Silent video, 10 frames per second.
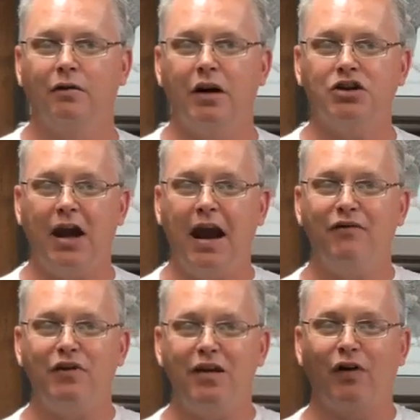Raise your
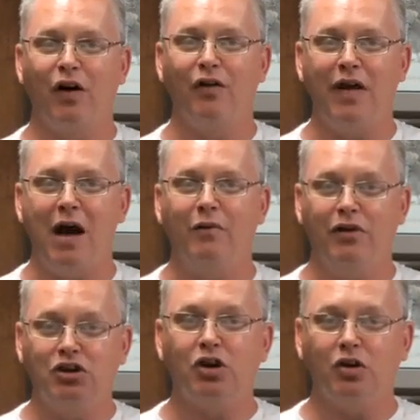hand if you ever heard that
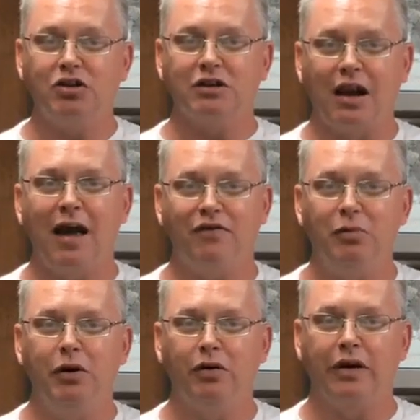one. The church has
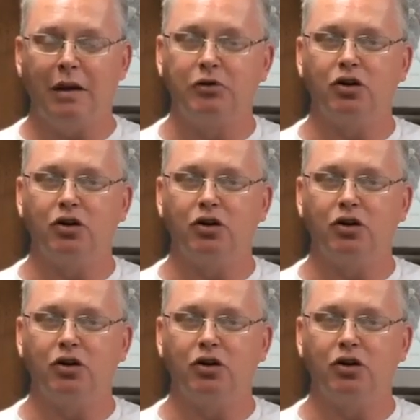left the building.